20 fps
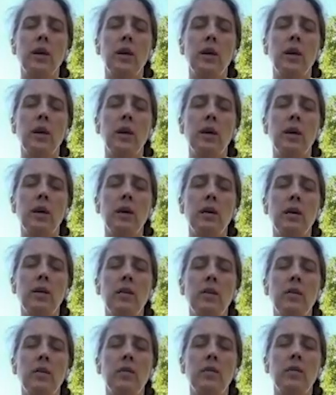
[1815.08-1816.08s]

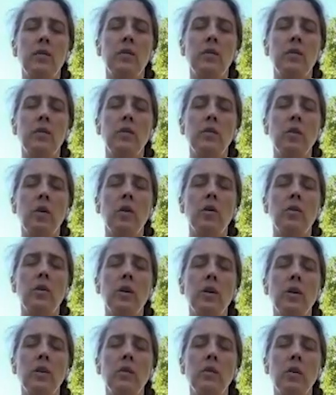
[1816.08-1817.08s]
And
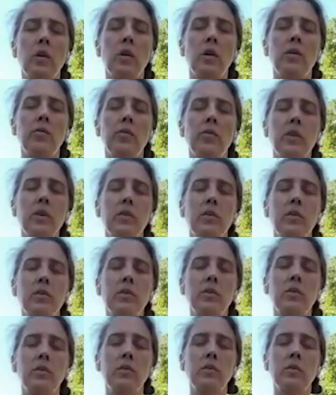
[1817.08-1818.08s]
Tonglen is
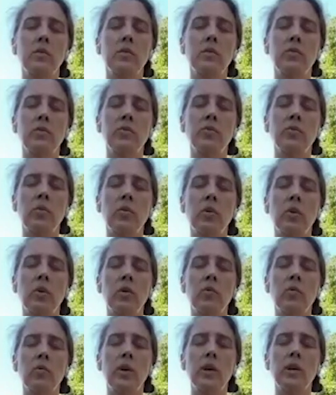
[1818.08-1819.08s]
often
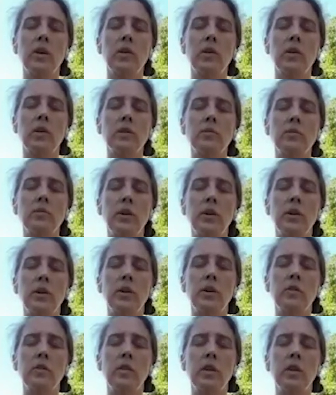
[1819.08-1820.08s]
for when you're
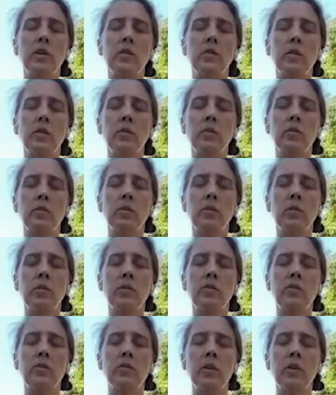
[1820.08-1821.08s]
experiencing some sort
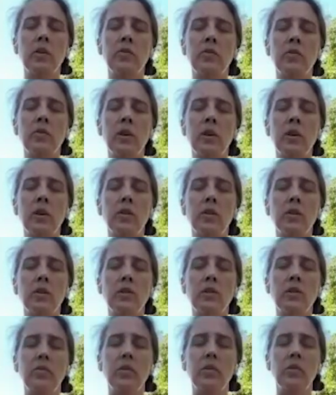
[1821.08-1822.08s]
of suffering or
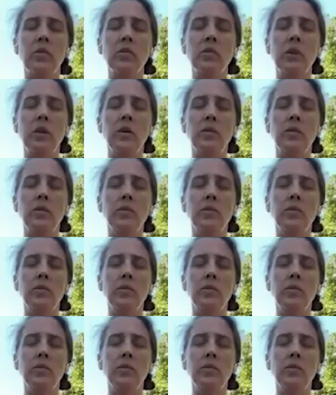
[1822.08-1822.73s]
difficulty.